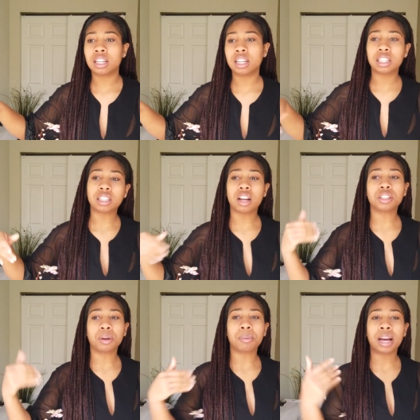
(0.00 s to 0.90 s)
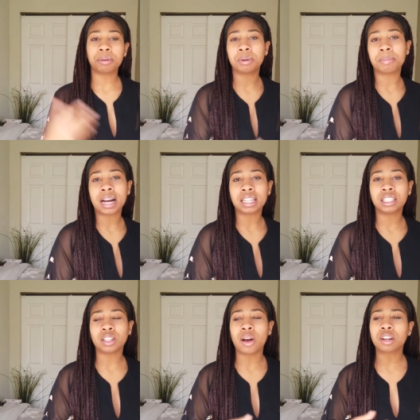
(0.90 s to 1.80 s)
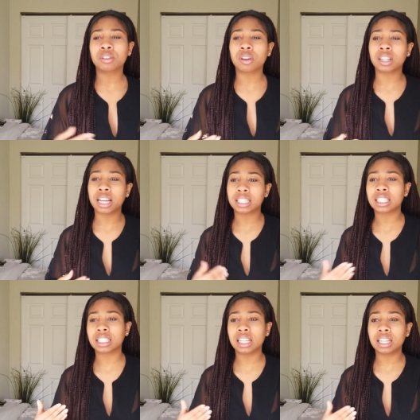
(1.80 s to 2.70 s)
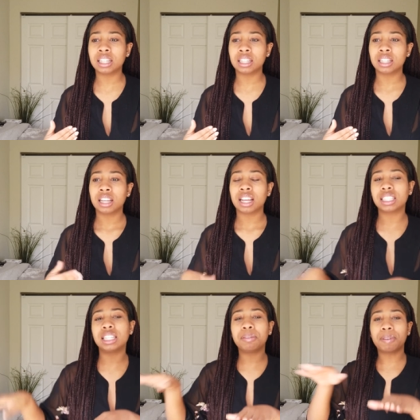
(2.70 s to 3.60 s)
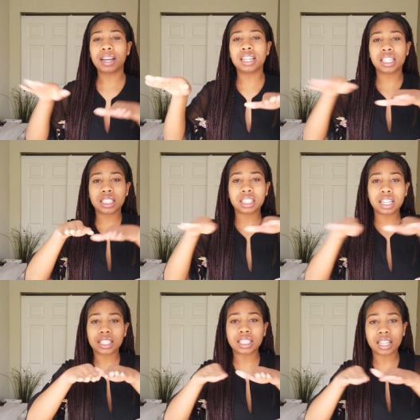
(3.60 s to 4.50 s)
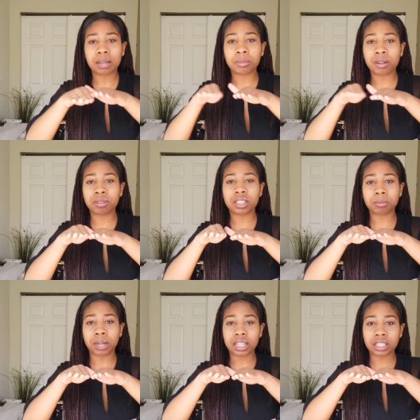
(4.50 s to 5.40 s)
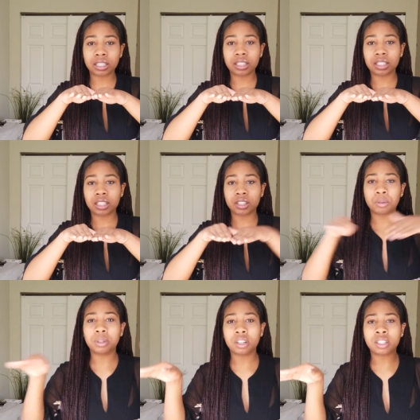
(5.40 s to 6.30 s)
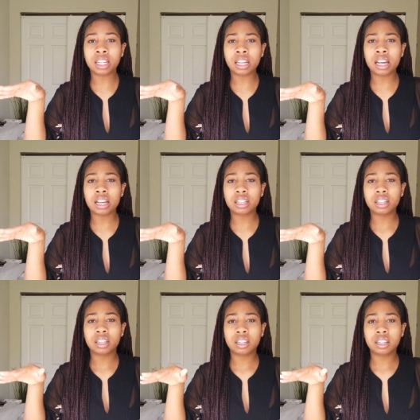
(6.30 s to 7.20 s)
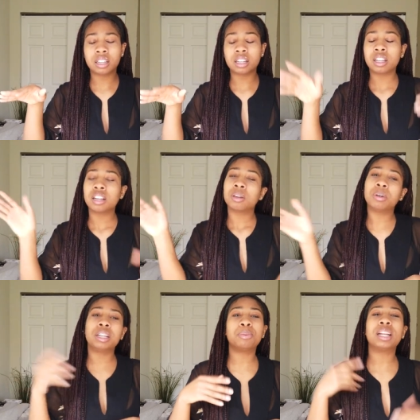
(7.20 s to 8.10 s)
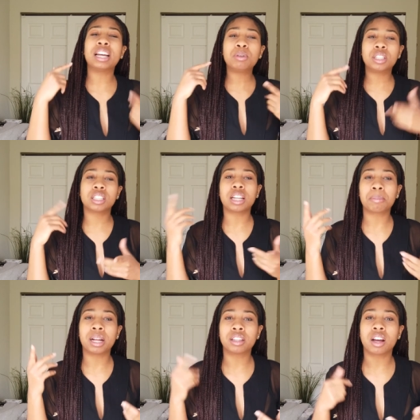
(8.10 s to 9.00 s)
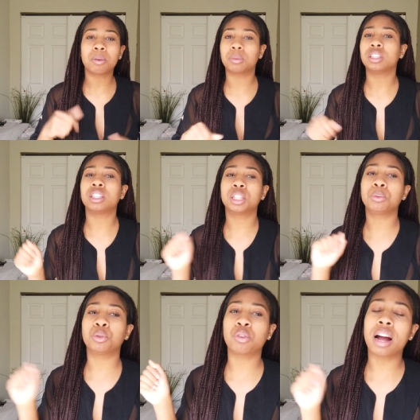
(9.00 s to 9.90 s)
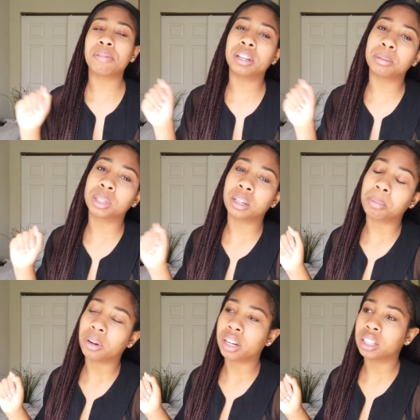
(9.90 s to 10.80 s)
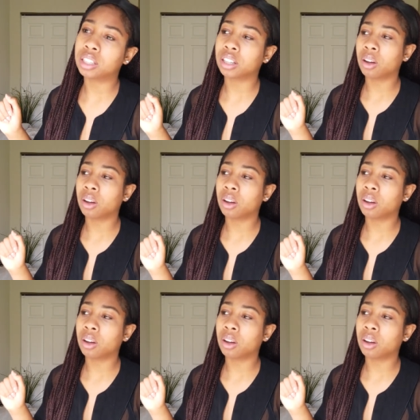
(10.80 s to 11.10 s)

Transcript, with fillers: and then he's also riding with Molly. So I don't know. Like, does he is he financially at the same level as Molly? Do we know that yet? Well, anyway, that was just like my thought when she was driving him to the party.